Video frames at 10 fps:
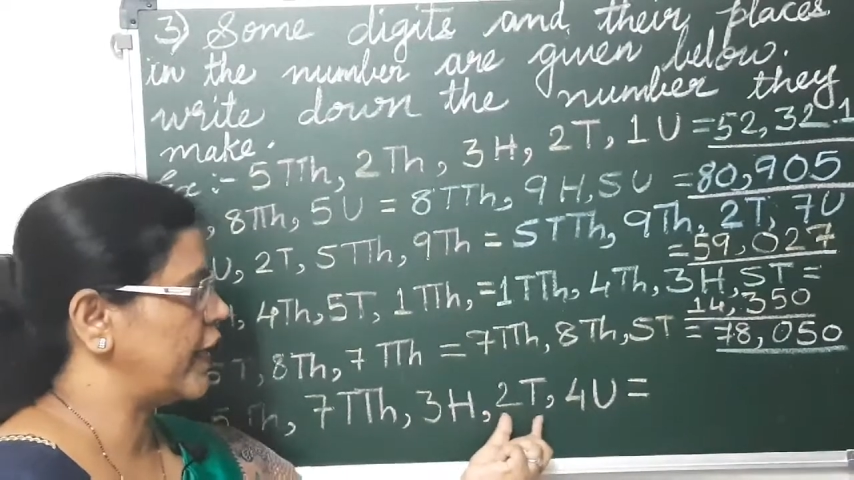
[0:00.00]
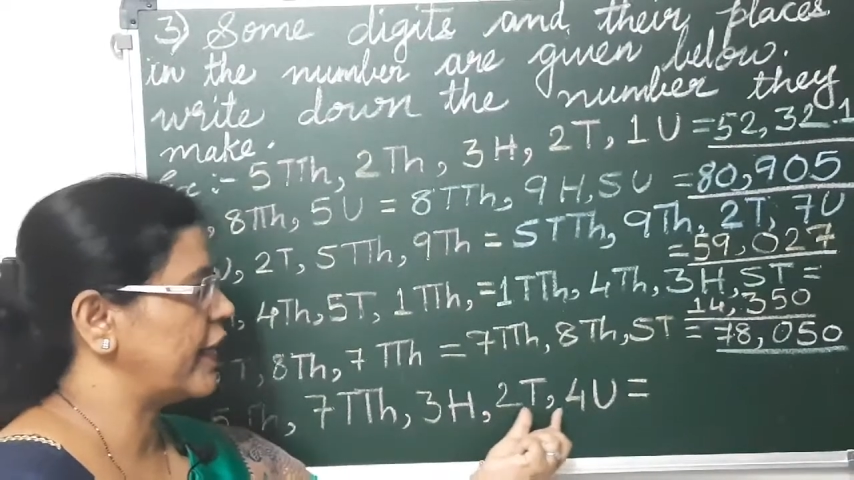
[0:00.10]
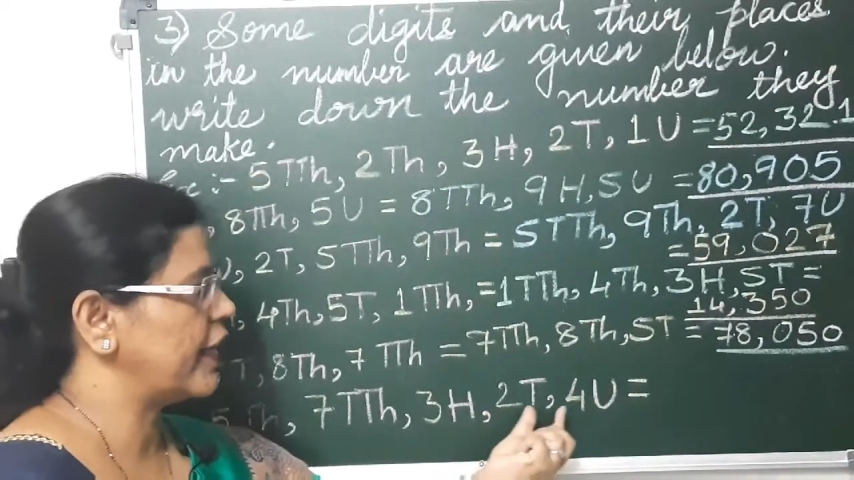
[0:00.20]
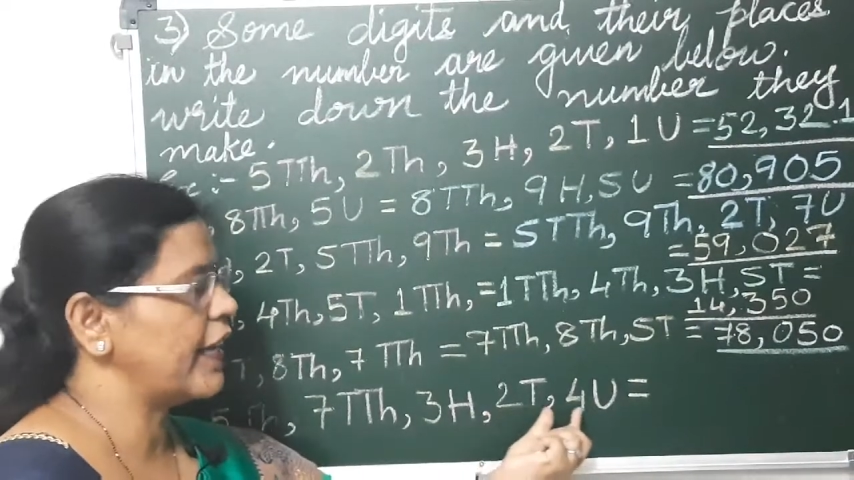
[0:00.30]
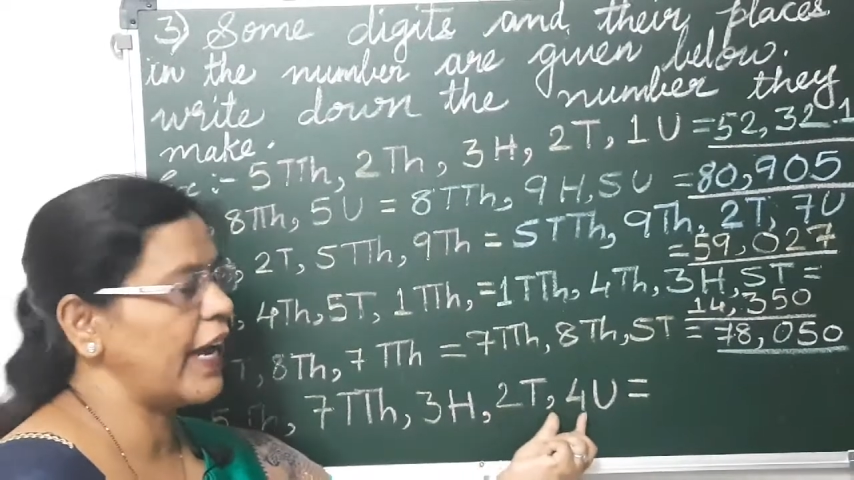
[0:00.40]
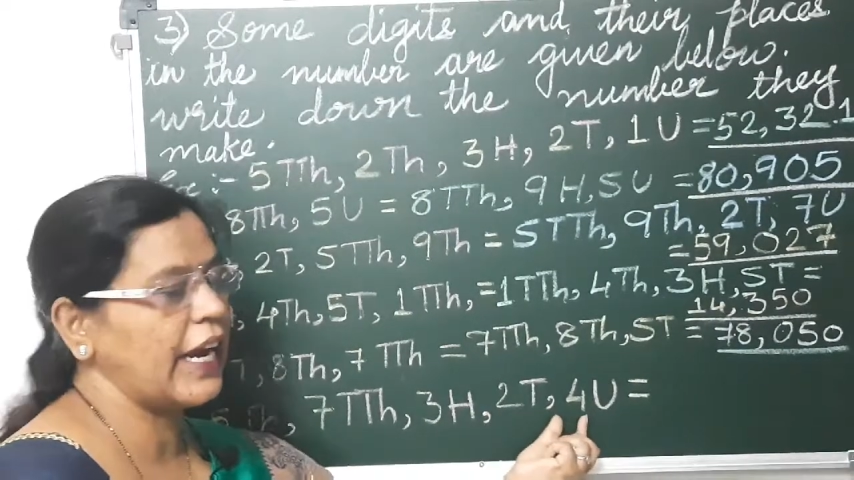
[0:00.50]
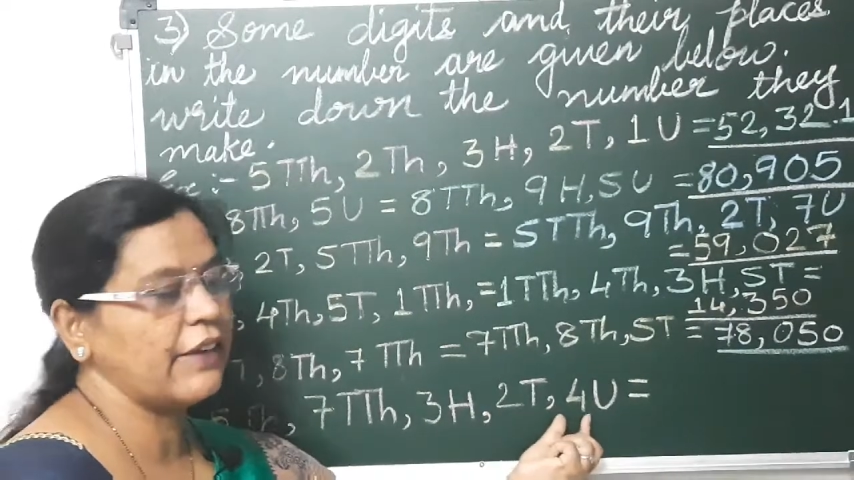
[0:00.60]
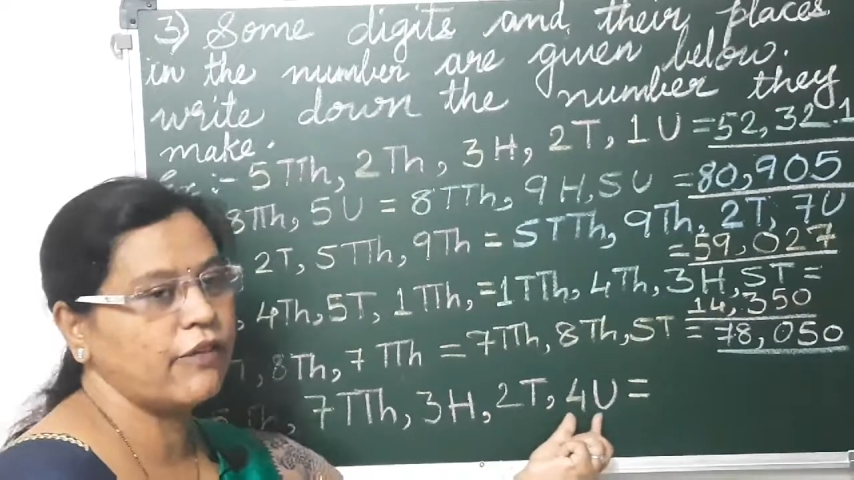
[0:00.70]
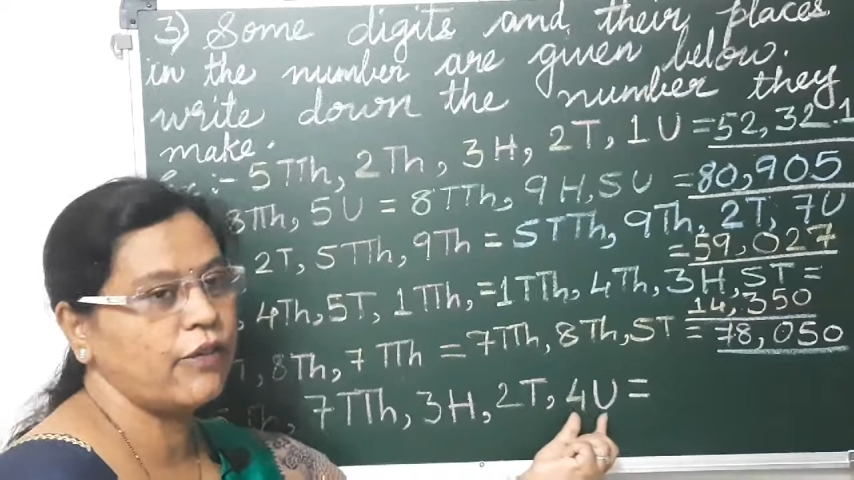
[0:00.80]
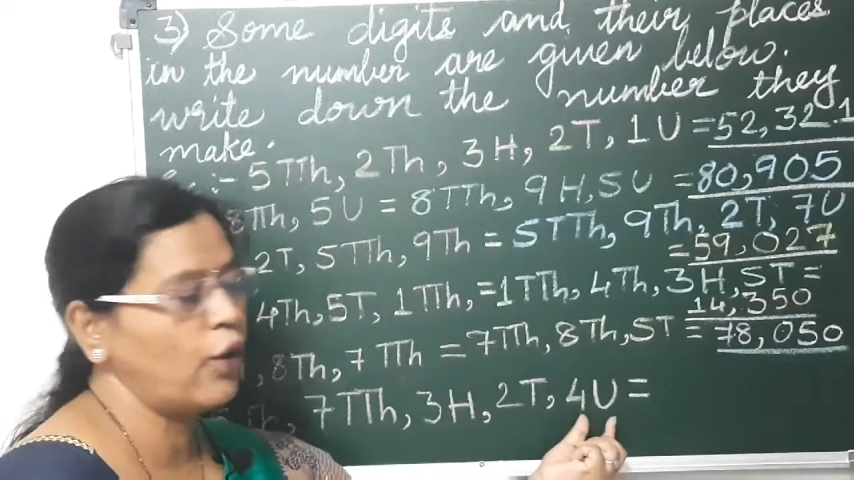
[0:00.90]
20
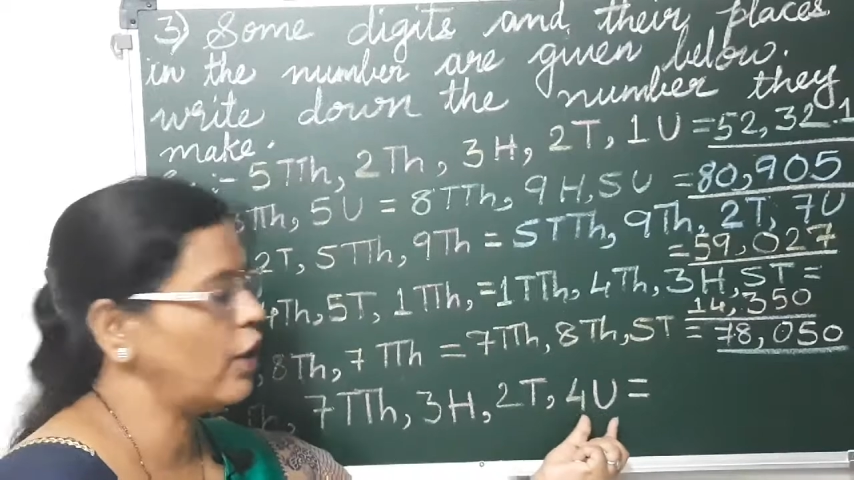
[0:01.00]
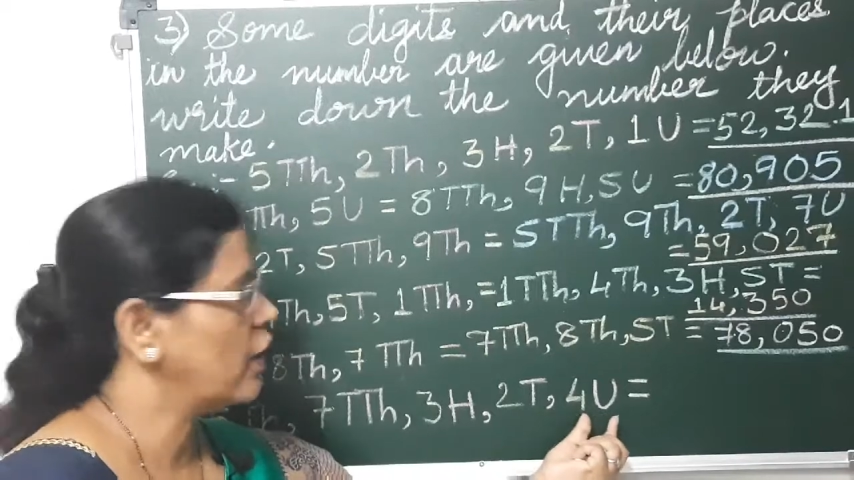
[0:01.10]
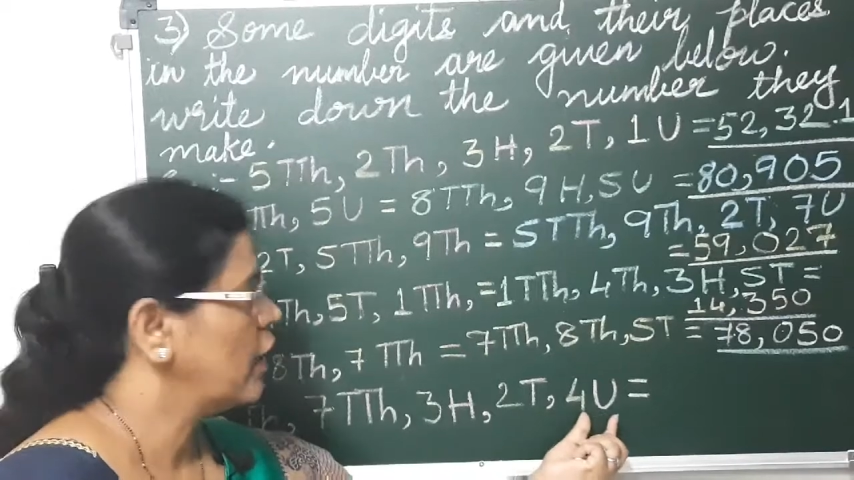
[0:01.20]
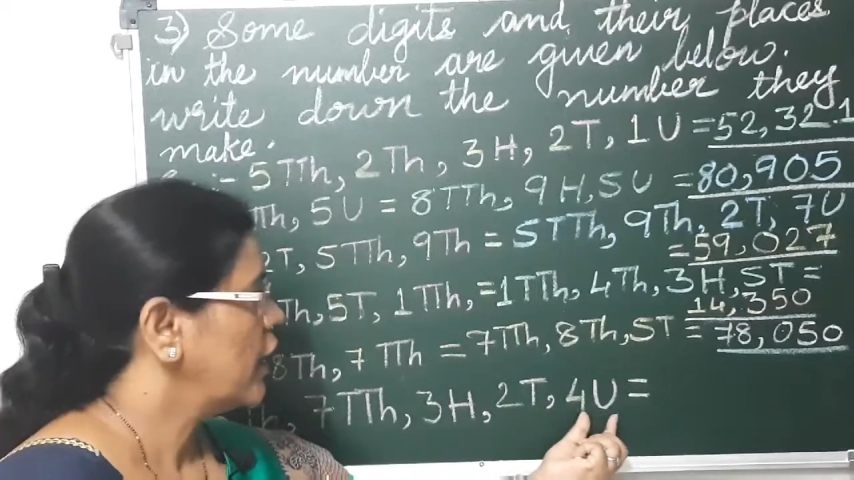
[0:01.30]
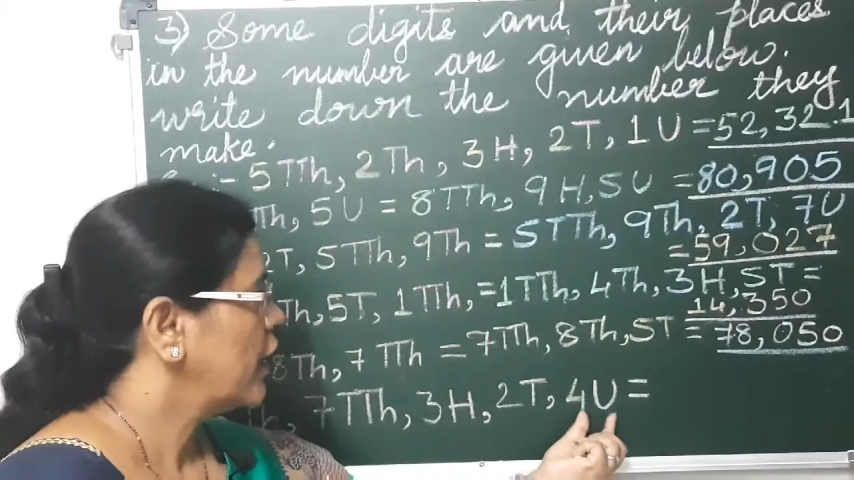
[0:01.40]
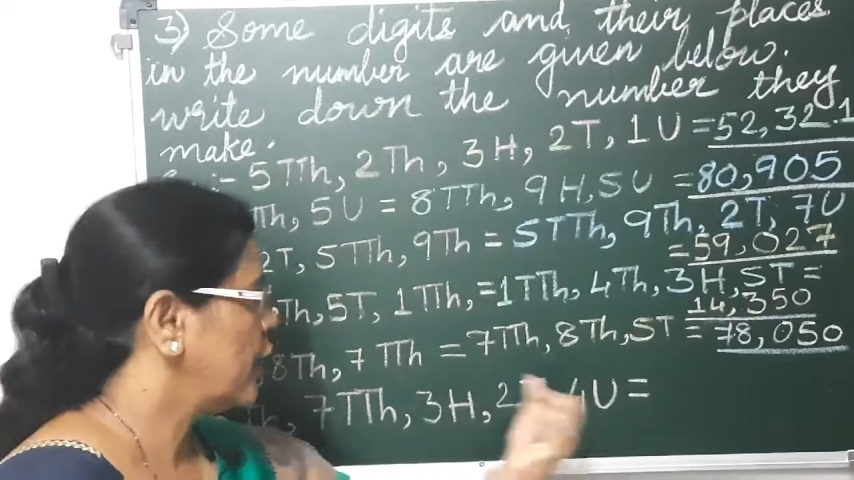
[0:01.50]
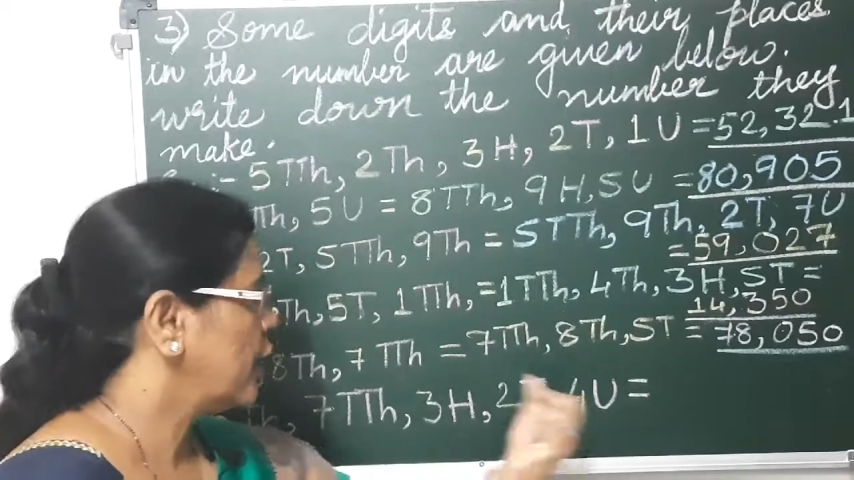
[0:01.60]
and 4